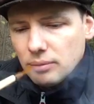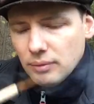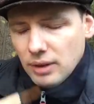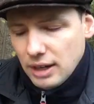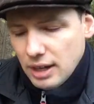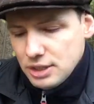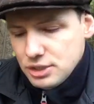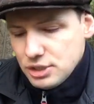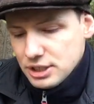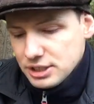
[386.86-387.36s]

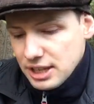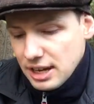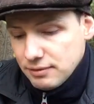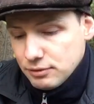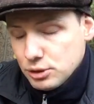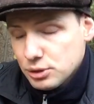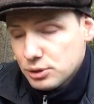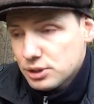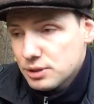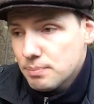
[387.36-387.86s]
And I just have
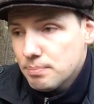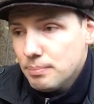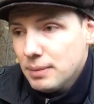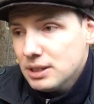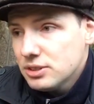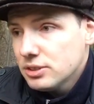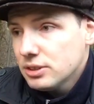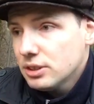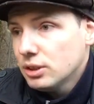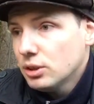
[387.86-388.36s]
to
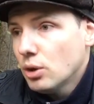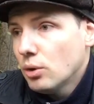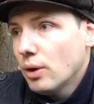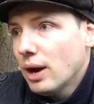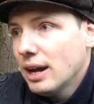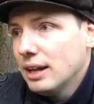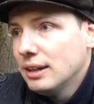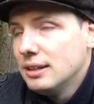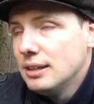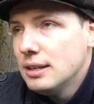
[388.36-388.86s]
submit,
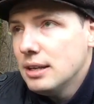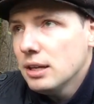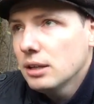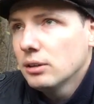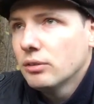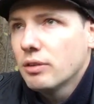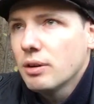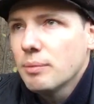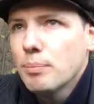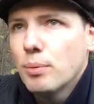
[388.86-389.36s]
a
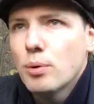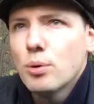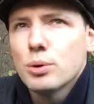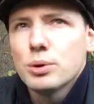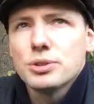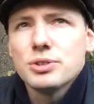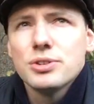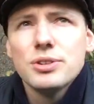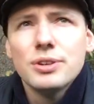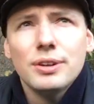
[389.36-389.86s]
nil
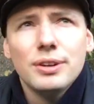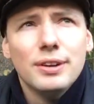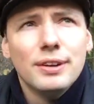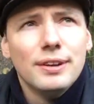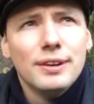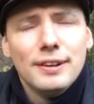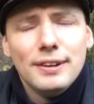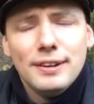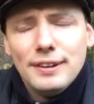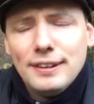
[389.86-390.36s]
report.
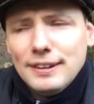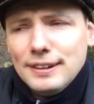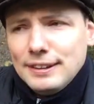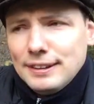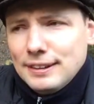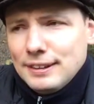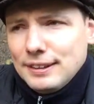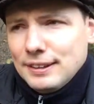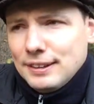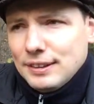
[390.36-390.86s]

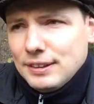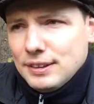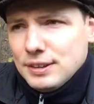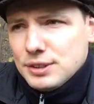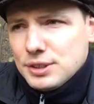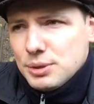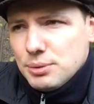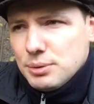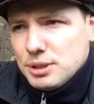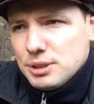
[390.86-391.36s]

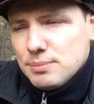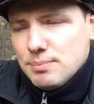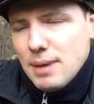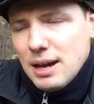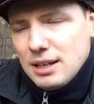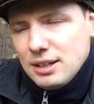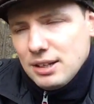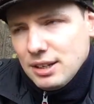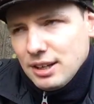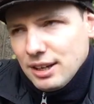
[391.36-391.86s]
So it's
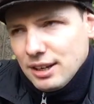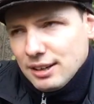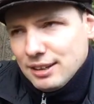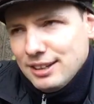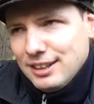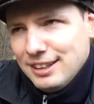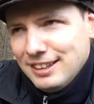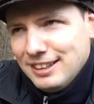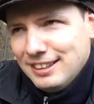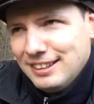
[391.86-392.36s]
maddening
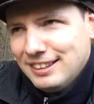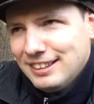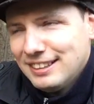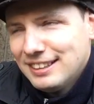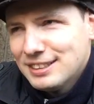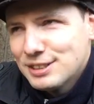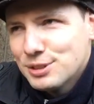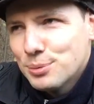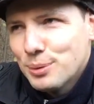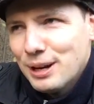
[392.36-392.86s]

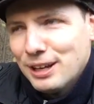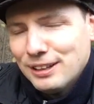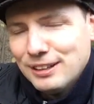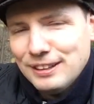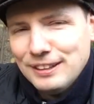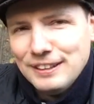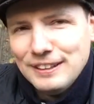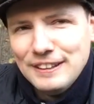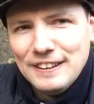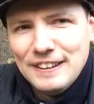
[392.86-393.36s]
as well.
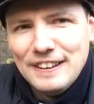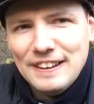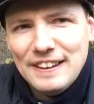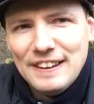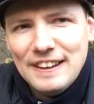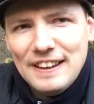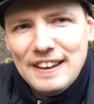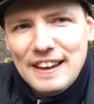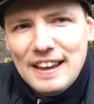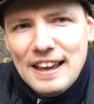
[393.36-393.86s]

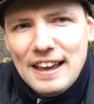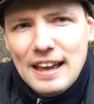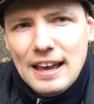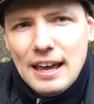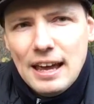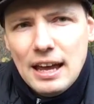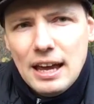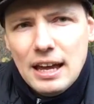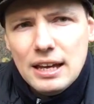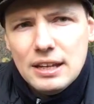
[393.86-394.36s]

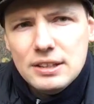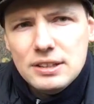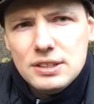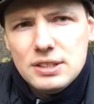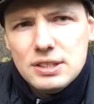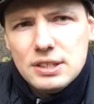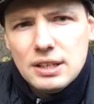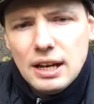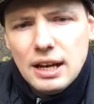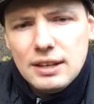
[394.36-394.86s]

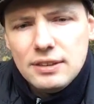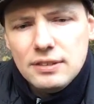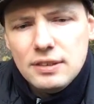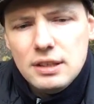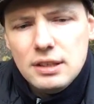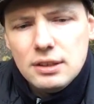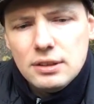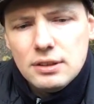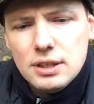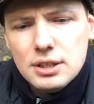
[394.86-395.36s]
And I
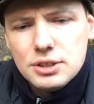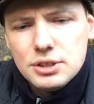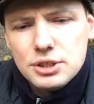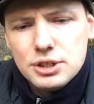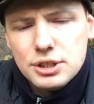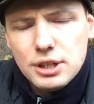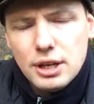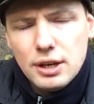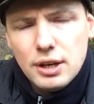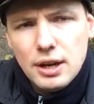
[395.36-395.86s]
think
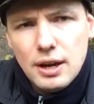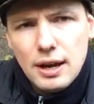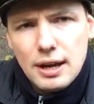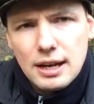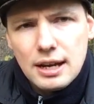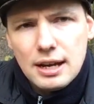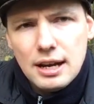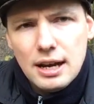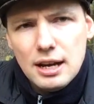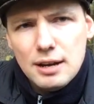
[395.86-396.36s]
there's a
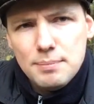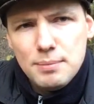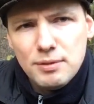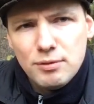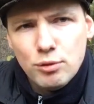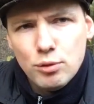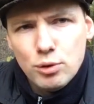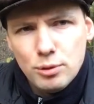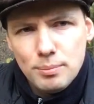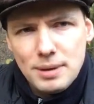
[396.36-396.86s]
guy
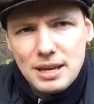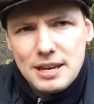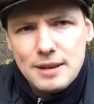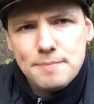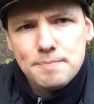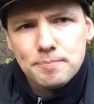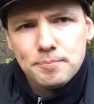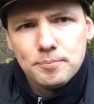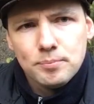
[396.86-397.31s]
before me,